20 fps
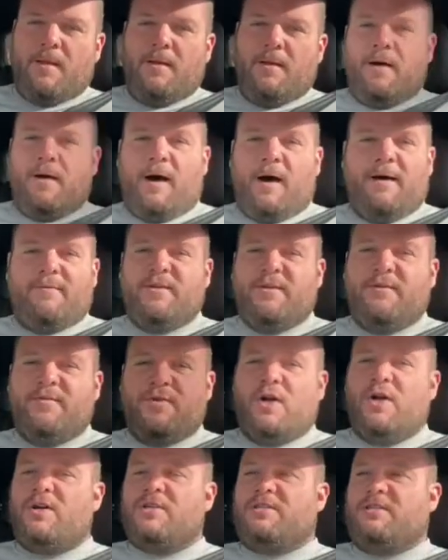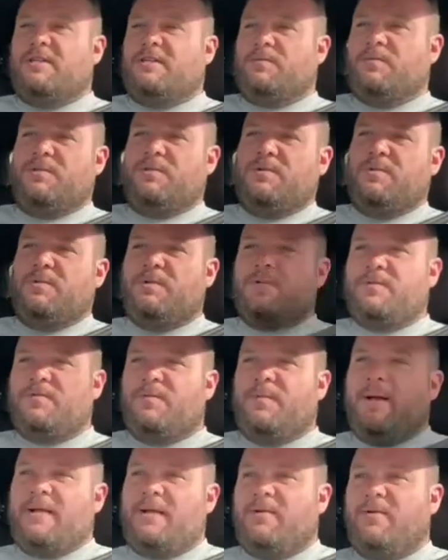I haven't even asked Jess what she wants from
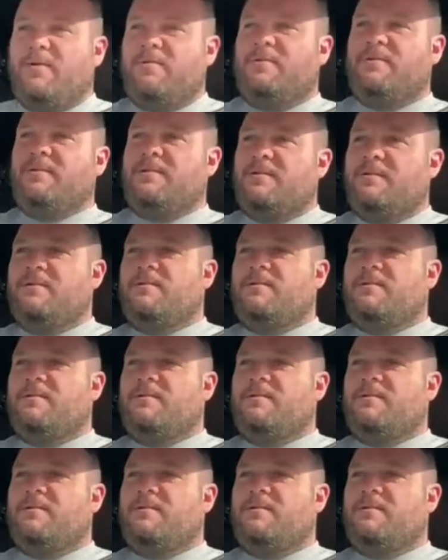McDonald's.